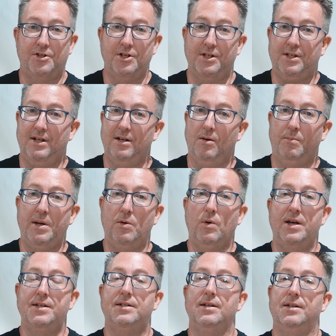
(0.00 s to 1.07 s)
just going to be
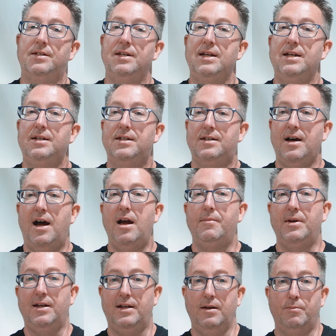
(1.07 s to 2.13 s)
wasting seeds, time,
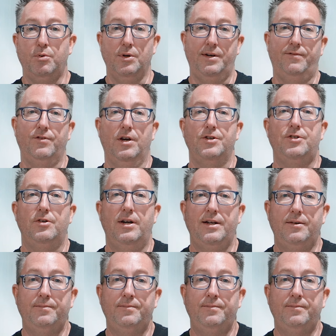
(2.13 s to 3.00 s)
and get pretty frustrated.